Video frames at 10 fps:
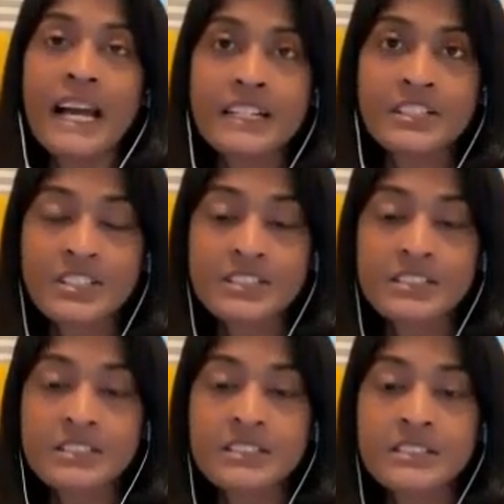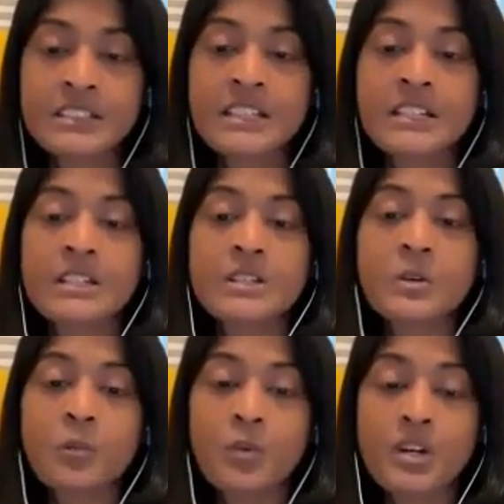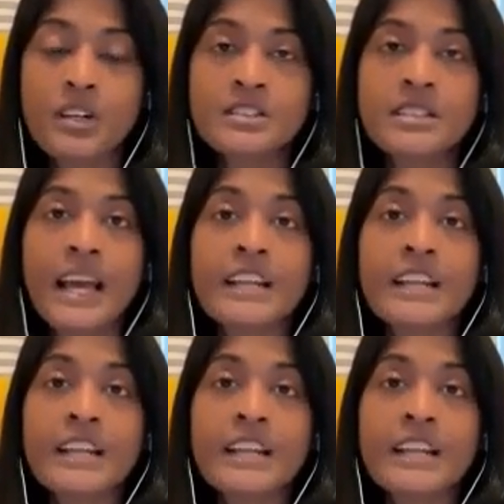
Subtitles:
actions, your words,